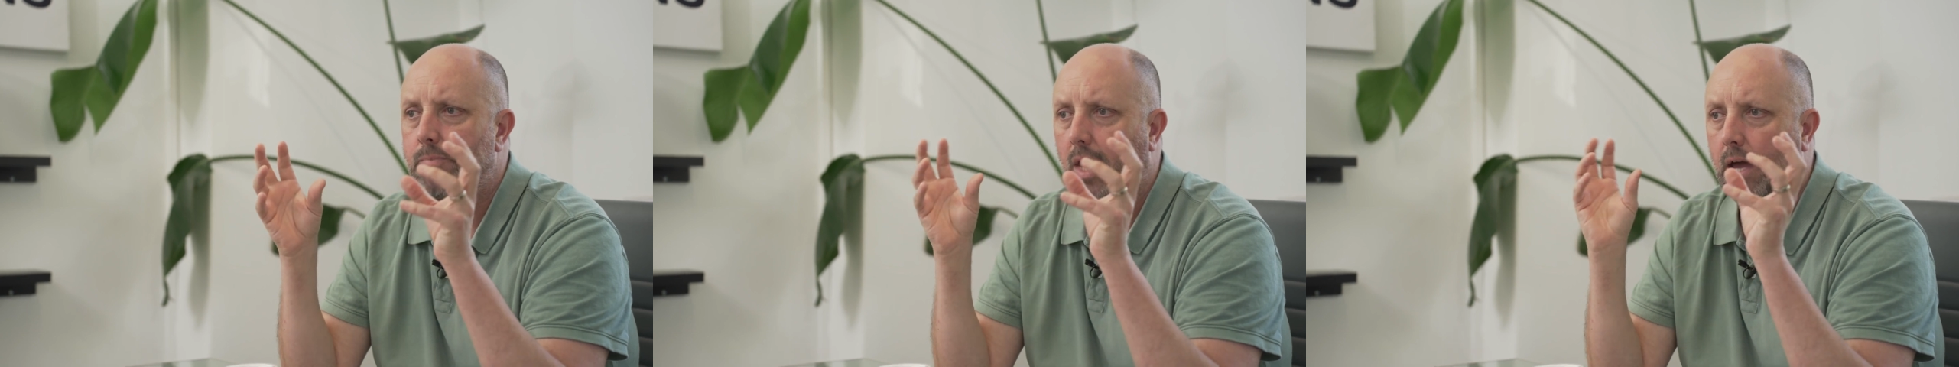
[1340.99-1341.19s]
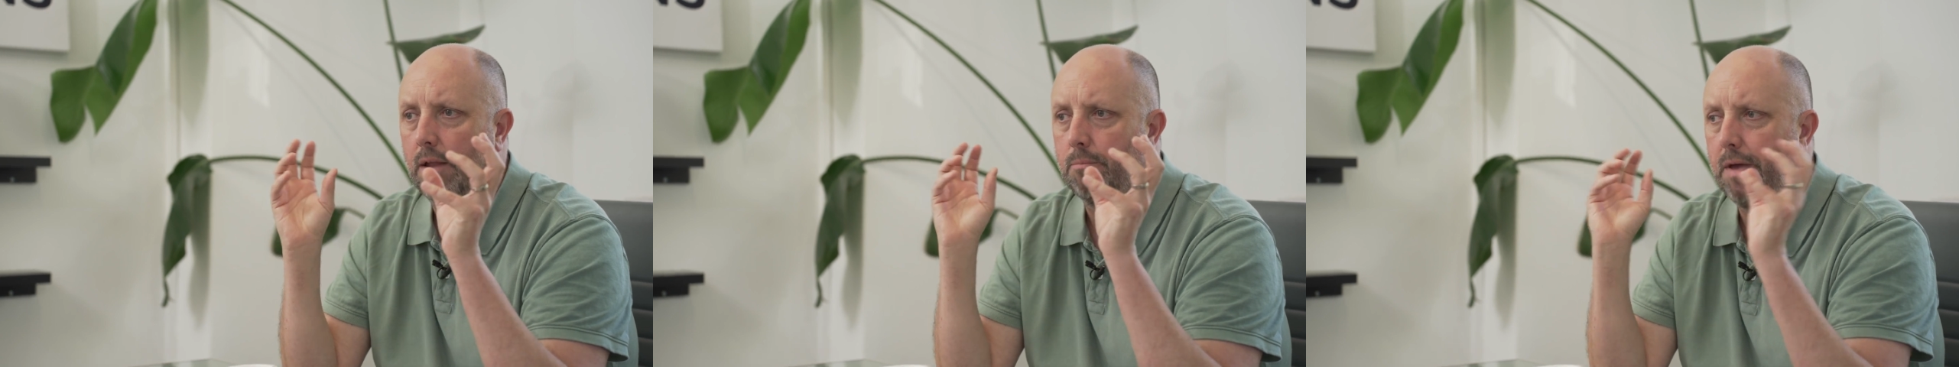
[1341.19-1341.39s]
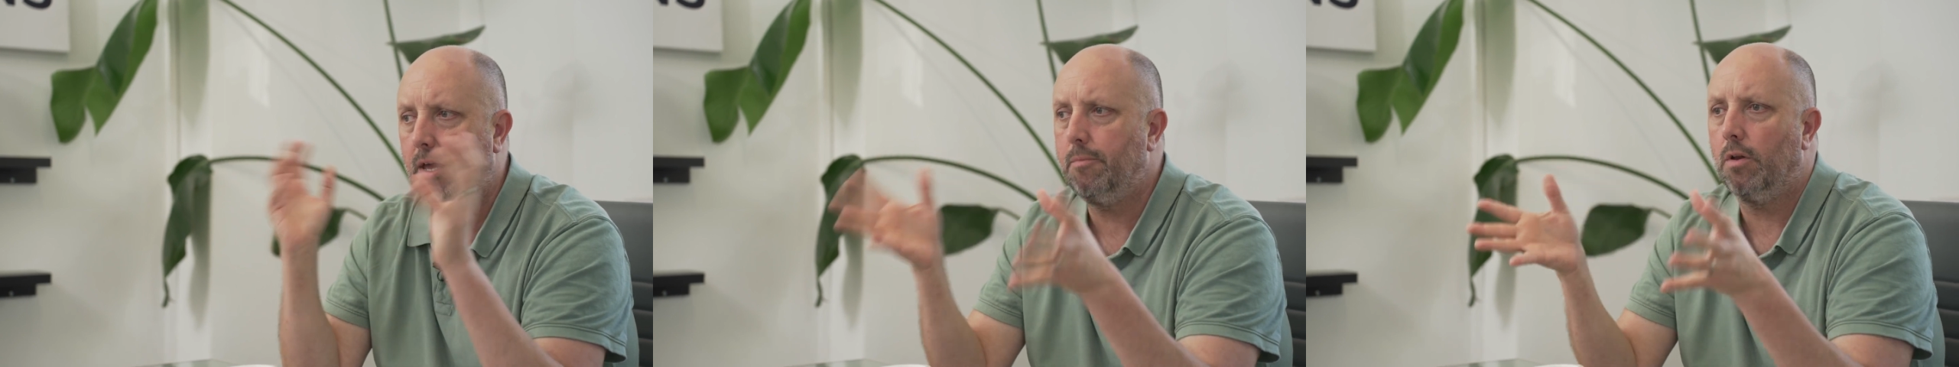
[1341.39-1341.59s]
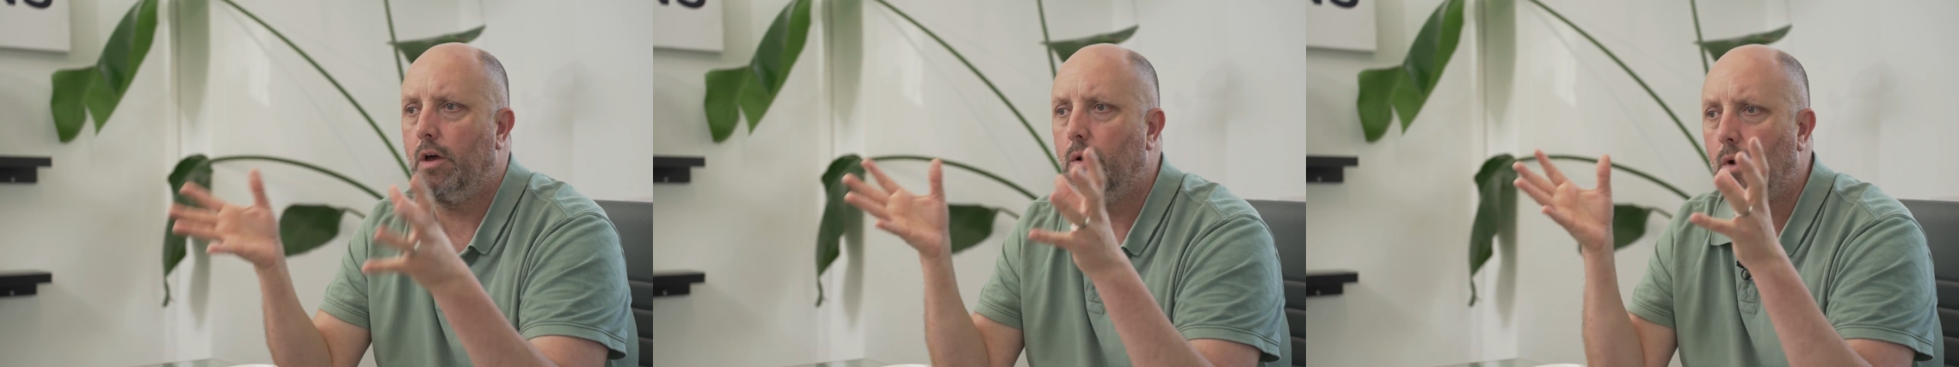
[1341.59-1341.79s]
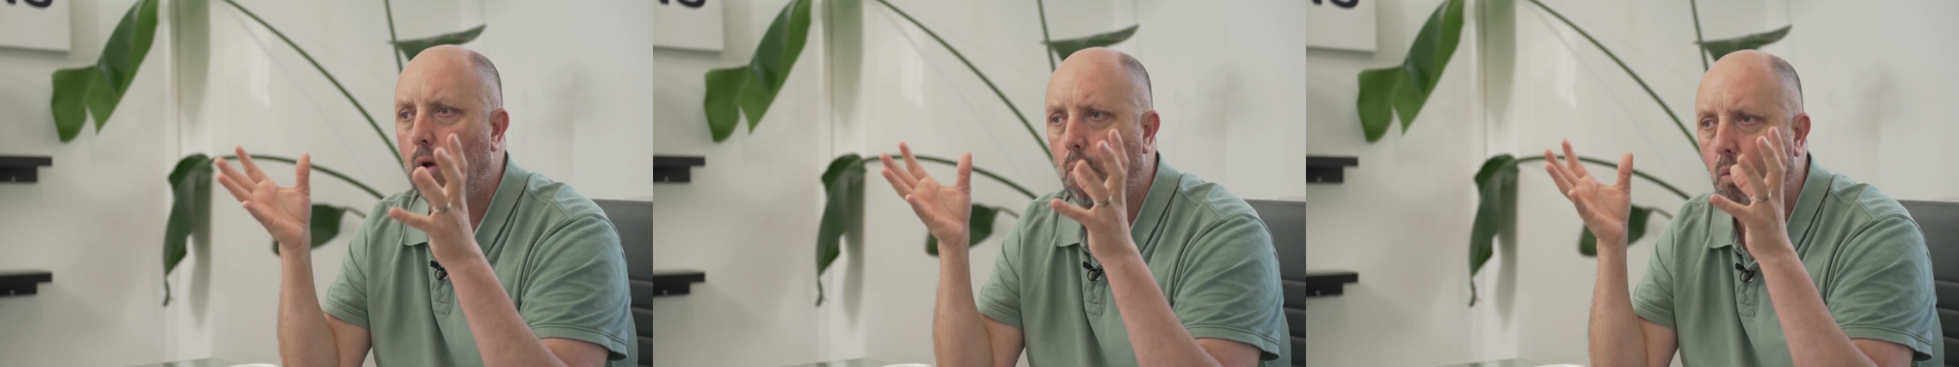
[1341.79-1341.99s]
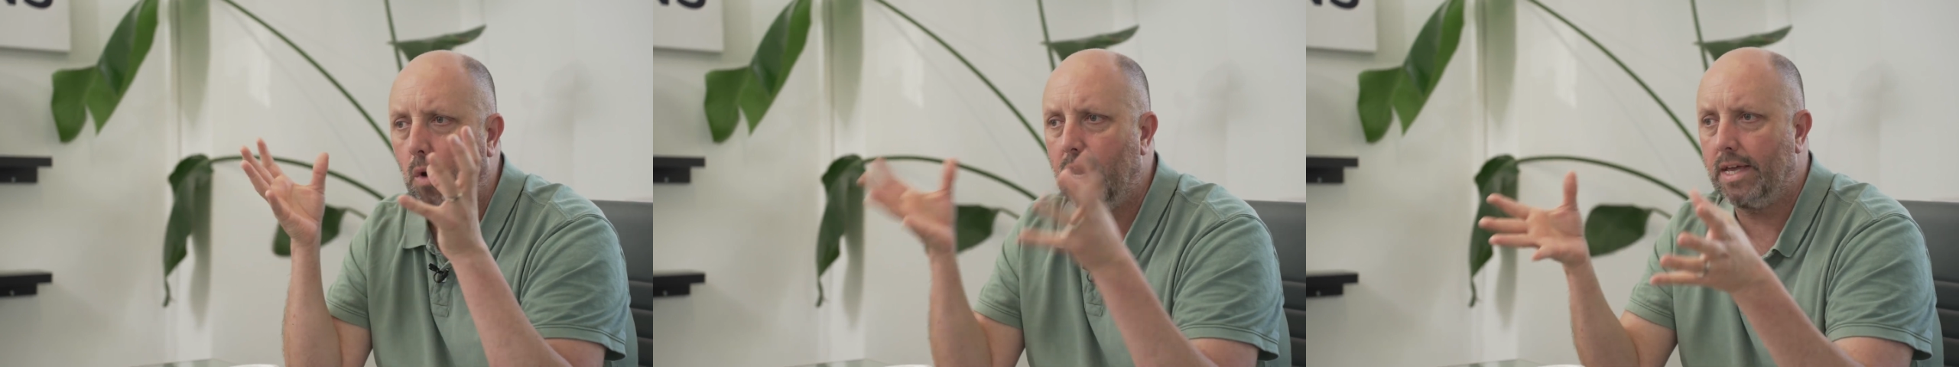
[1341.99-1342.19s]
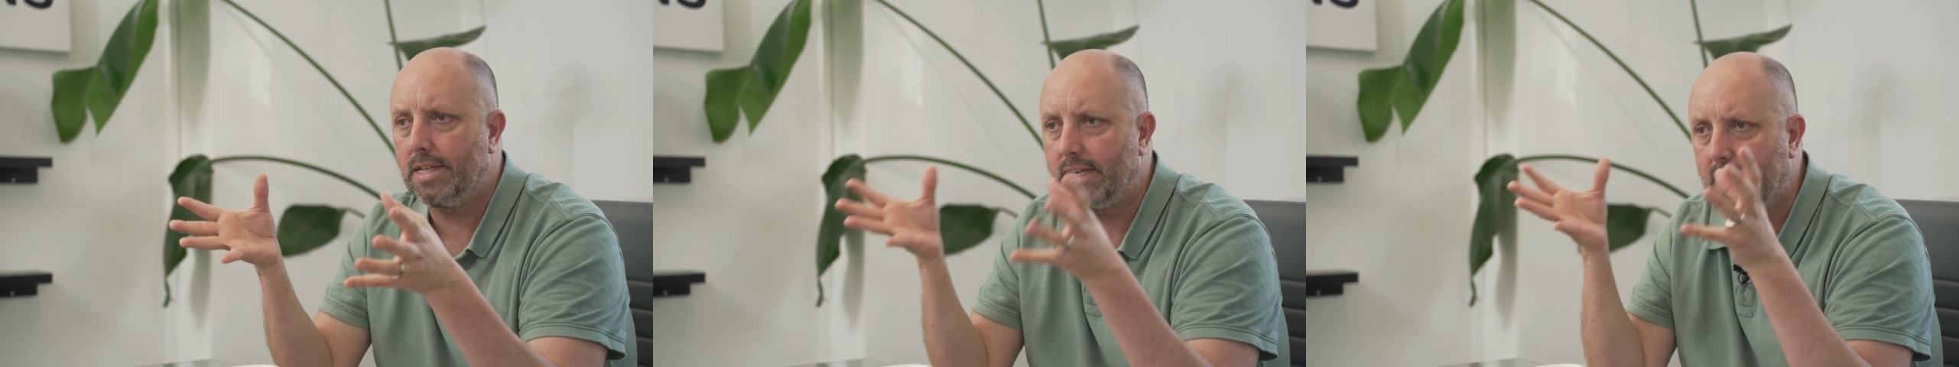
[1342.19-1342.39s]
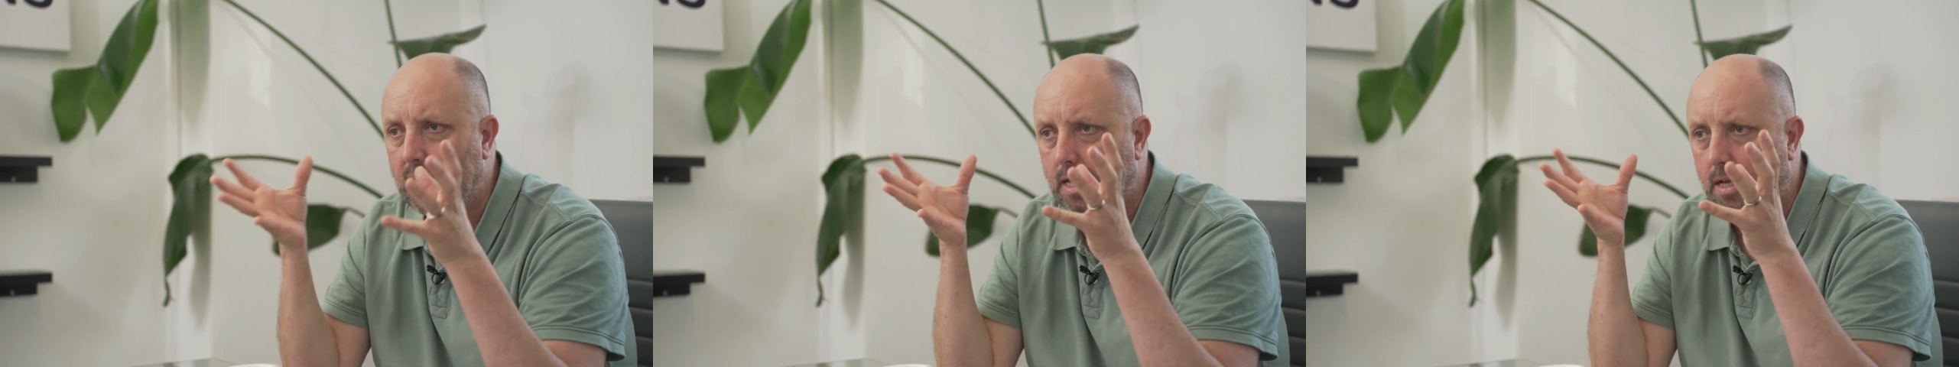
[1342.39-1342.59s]
and people are willing
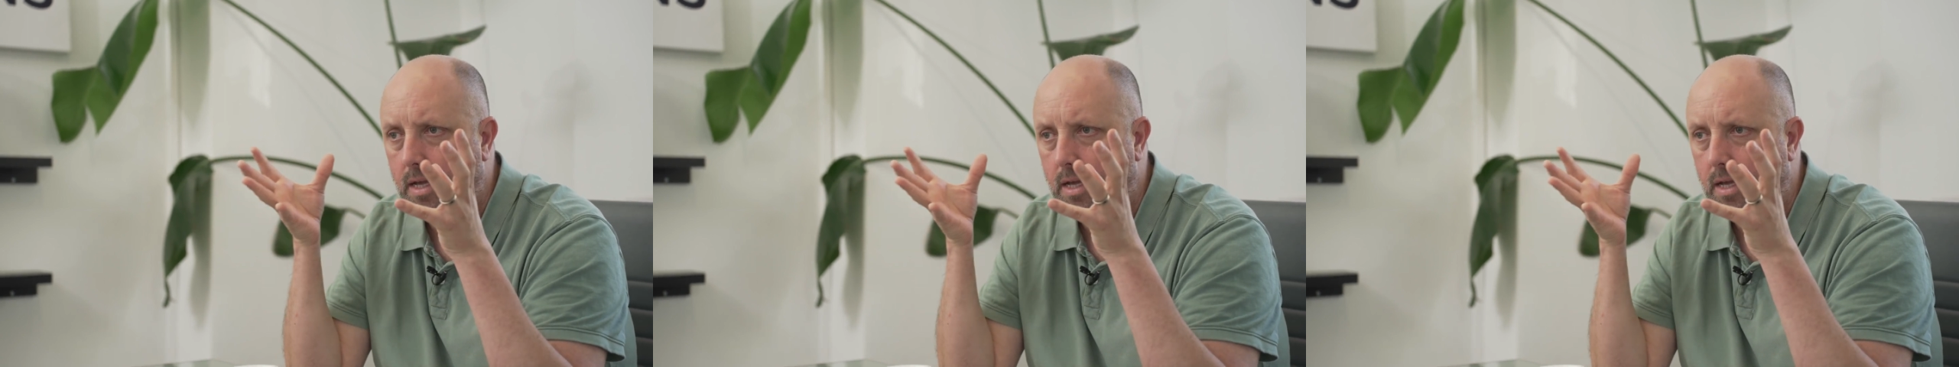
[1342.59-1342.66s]
to